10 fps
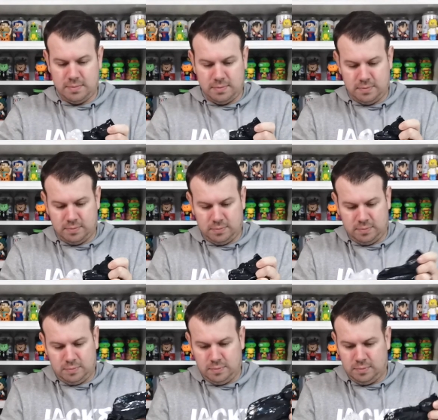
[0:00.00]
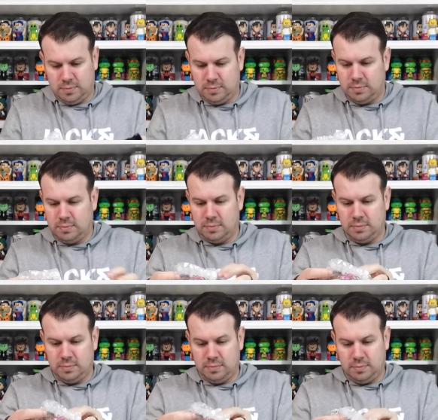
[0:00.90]

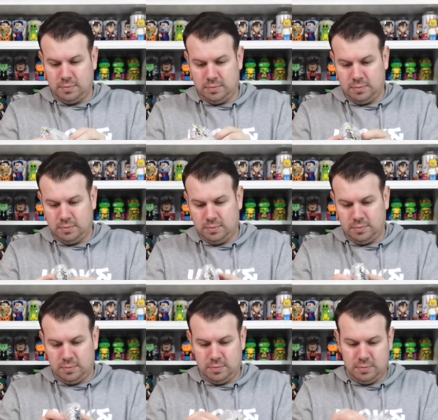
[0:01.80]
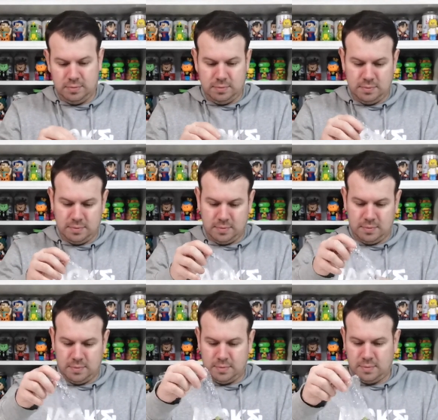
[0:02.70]

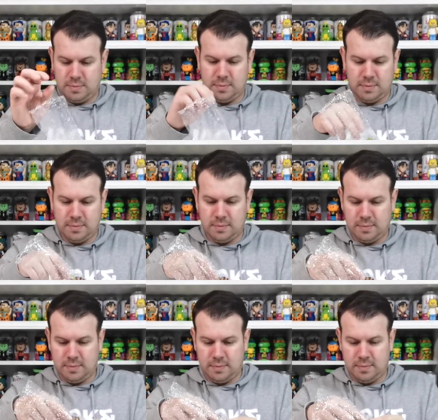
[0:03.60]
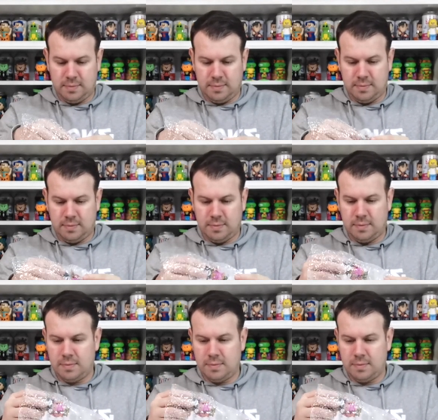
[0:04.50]
Nobody speaks.